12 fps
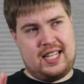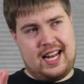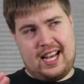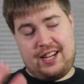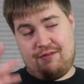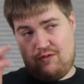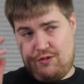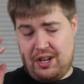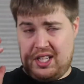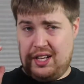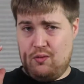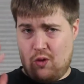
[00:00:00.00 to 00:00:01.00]
that I
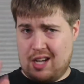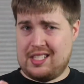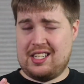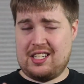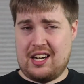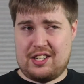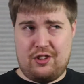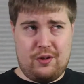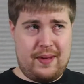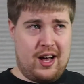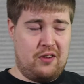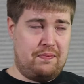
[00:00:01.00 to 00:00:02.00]
really want to talk to you
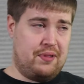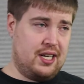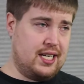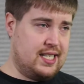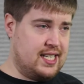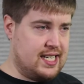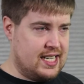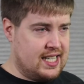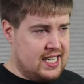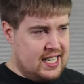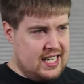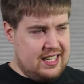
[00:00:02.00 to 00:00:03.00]
about,
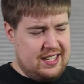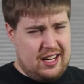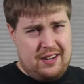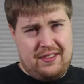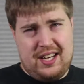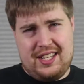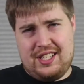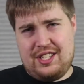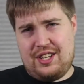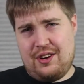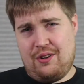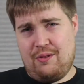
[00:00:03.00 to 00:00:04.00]
but none of it
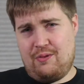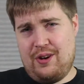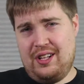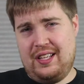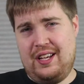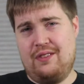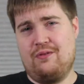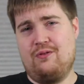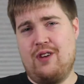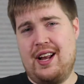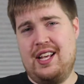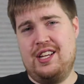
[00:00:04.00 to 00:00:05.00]
is really
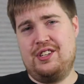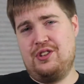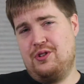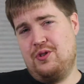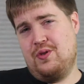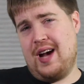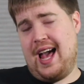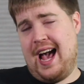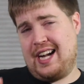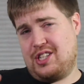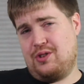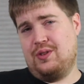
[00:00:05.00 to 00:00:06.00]
ready to
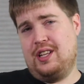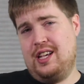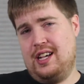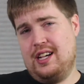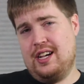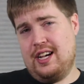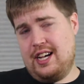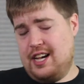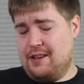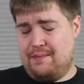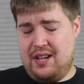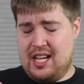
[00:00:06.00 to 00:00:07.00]
actually
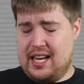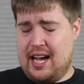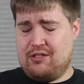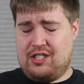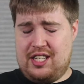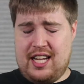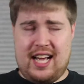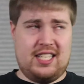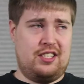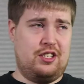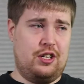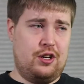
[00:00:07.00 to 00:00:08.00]
be announced
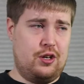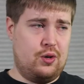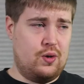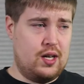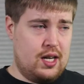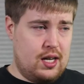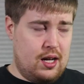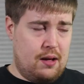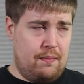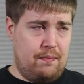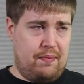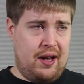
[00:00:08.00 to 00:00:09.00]
yet, so
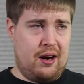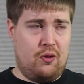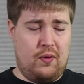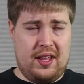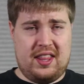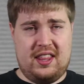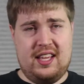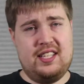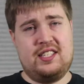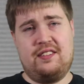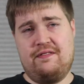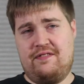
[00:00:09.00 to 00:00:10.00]
bear with
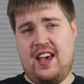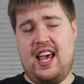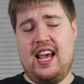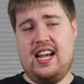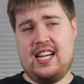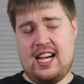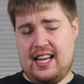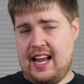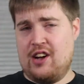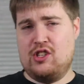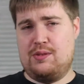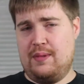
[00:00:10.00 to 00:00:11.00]
this vague
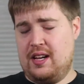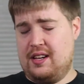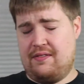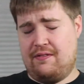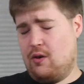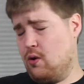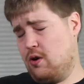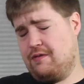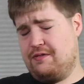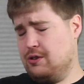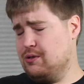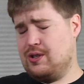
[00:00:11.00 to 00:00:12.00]
announcement
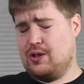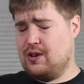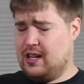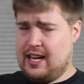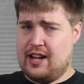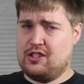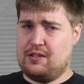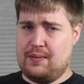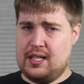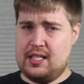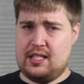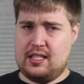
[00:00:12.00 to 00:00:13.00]
for future
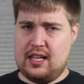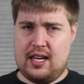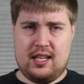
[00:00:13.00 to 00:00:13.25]
announcements.